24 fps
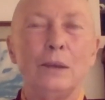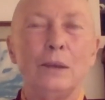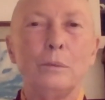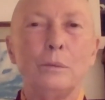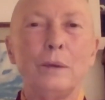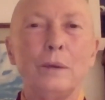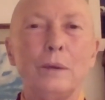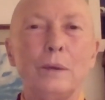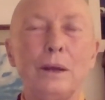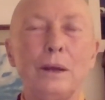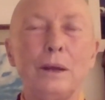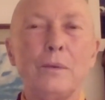
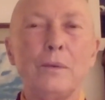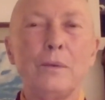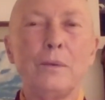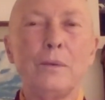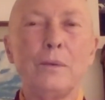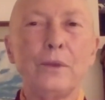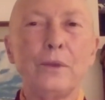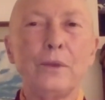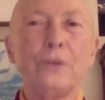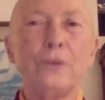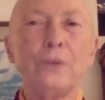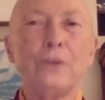uh,
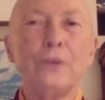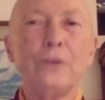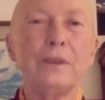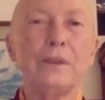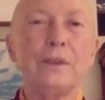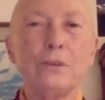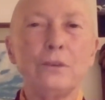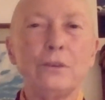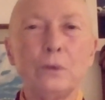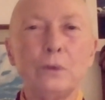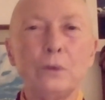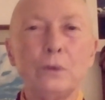those of us
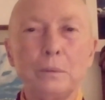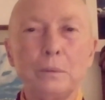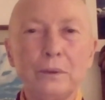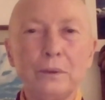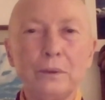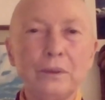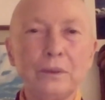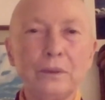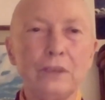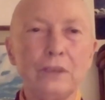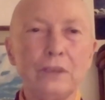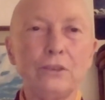who are
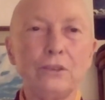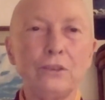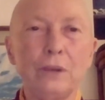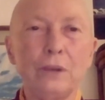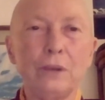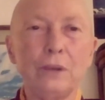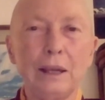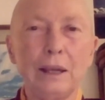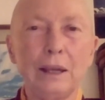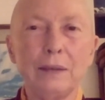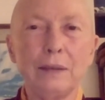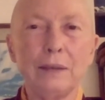privileged to
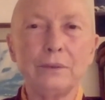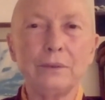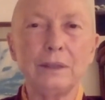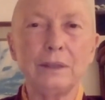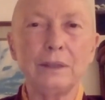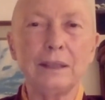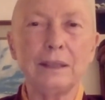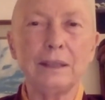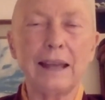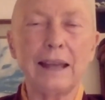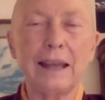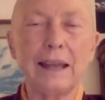have
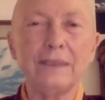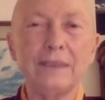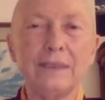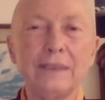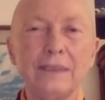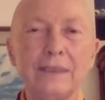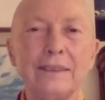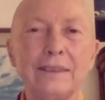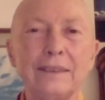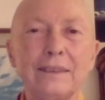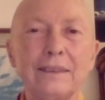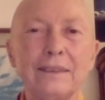uh,
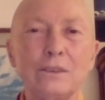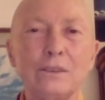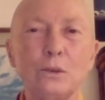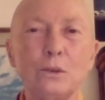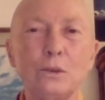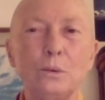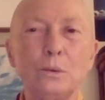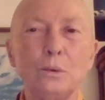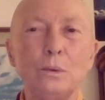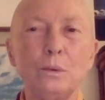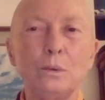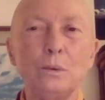access
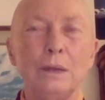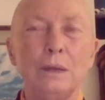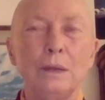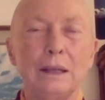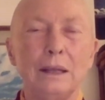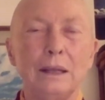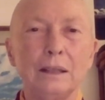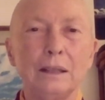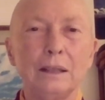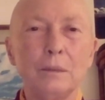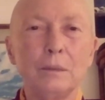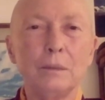to
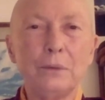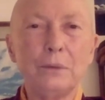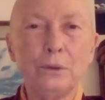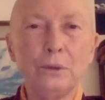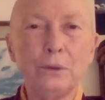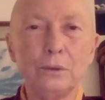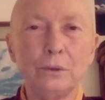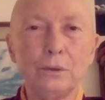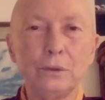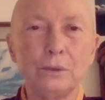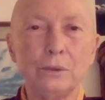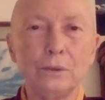a
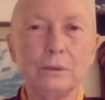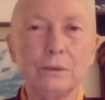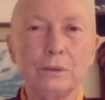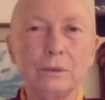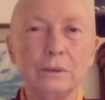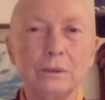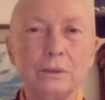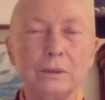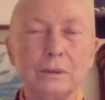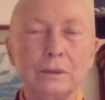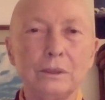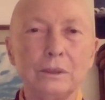computer
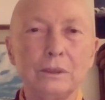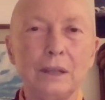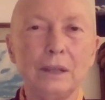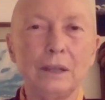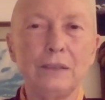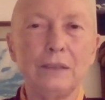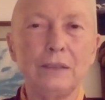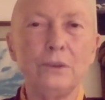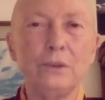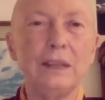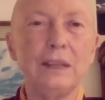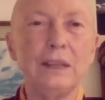
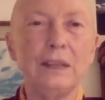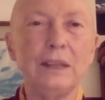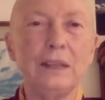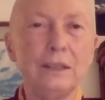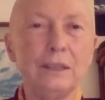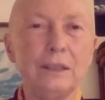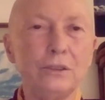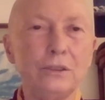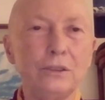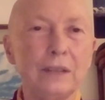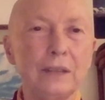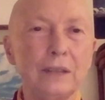and to the
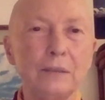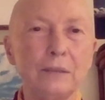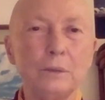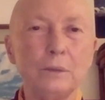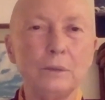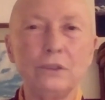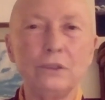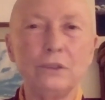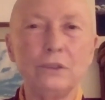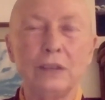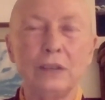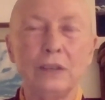internet,
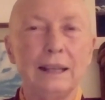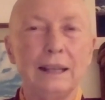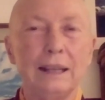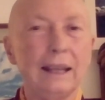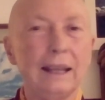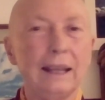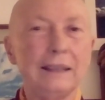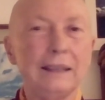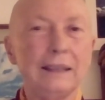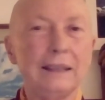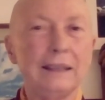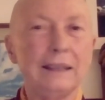which
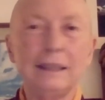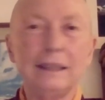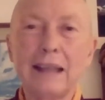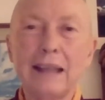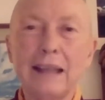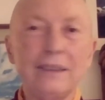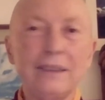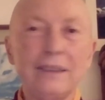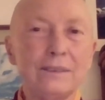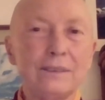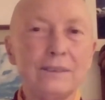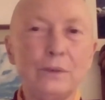at
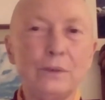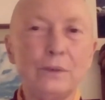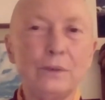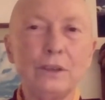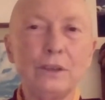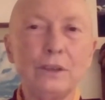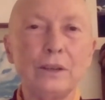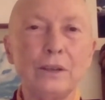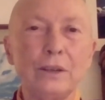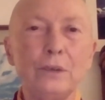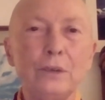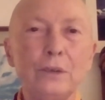last
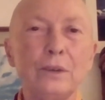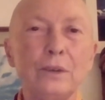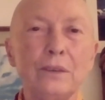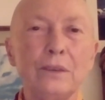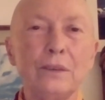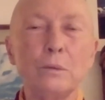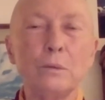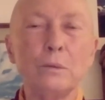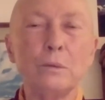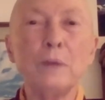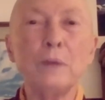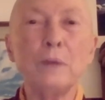figure I heard
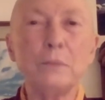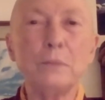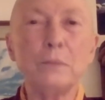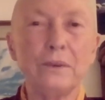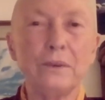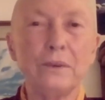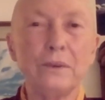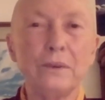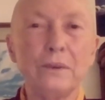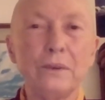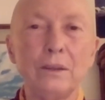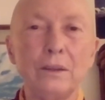is
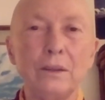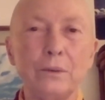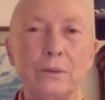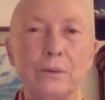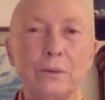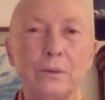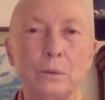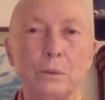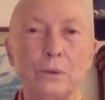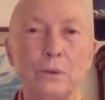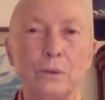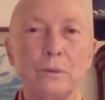1% of the
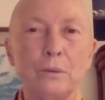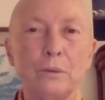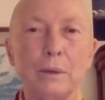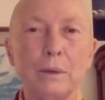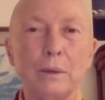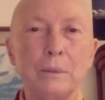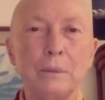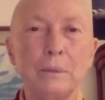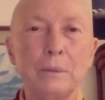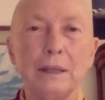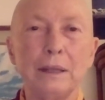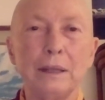world's
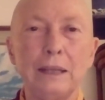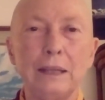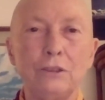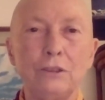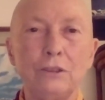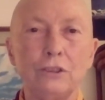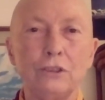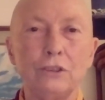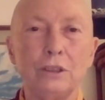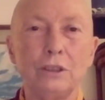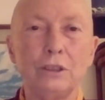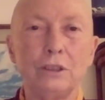
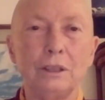population